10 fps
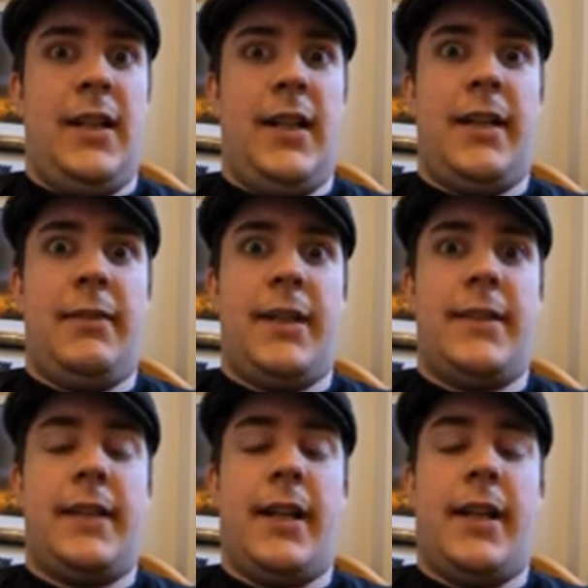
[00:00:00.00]

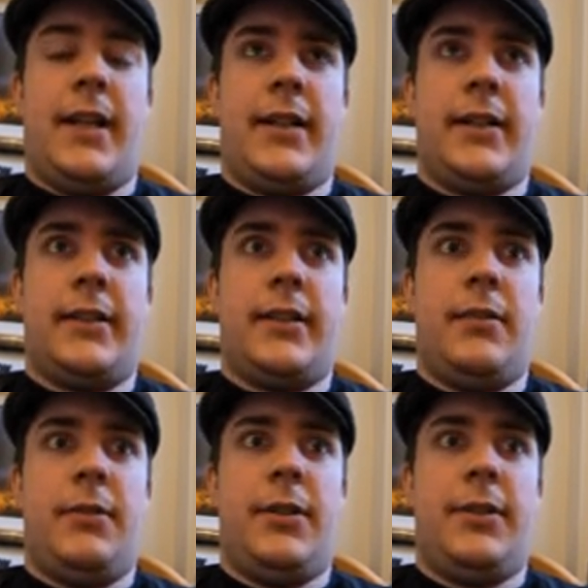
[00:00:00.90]
Anyways,
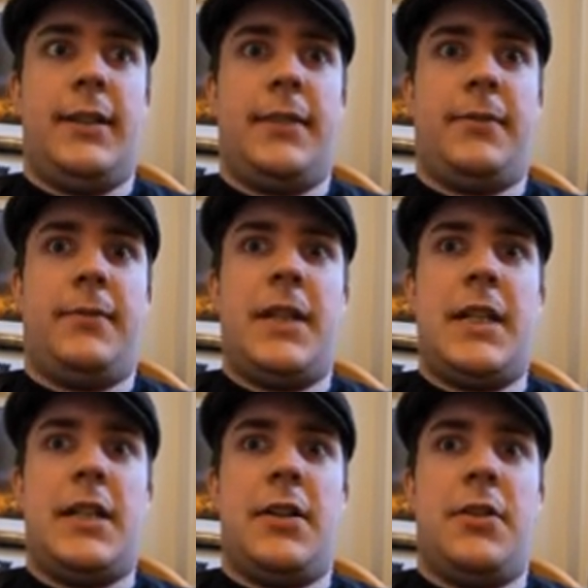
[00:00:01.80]
comment on this
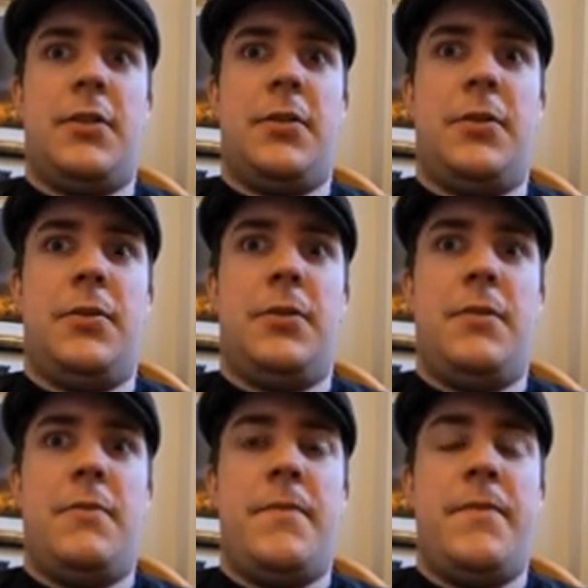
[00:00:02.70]

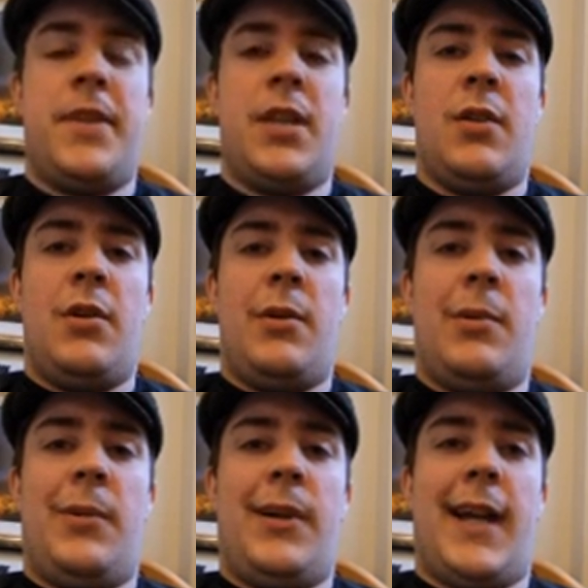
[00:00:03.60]
video.
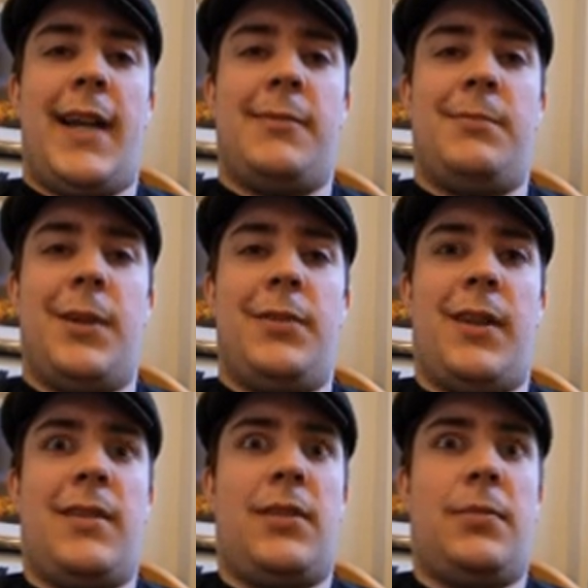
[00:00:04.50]
What has most
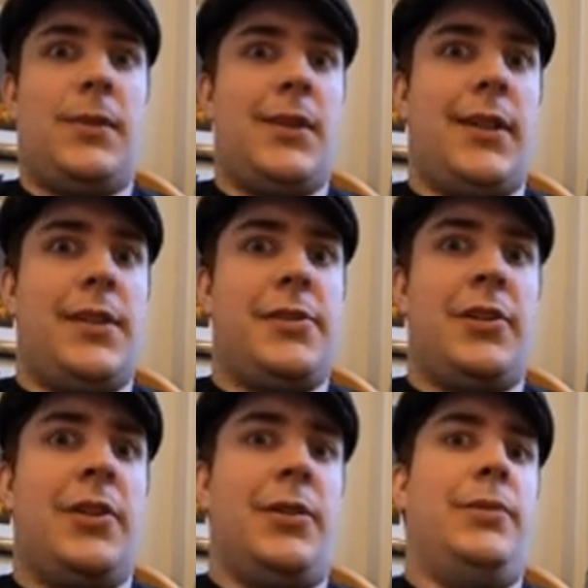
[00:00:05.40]
inspired
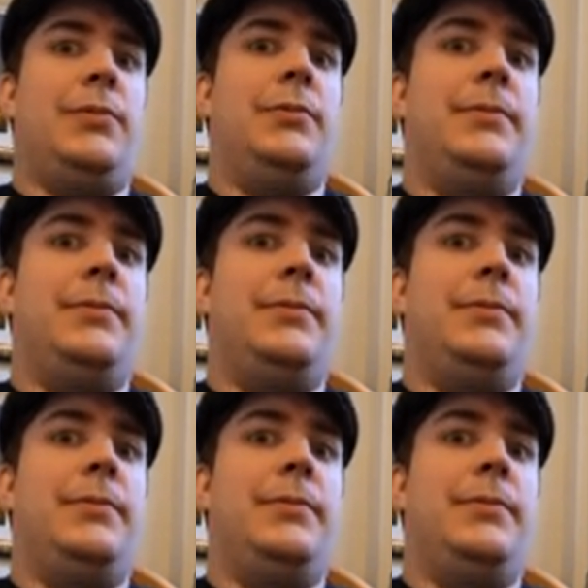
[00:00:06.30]
you?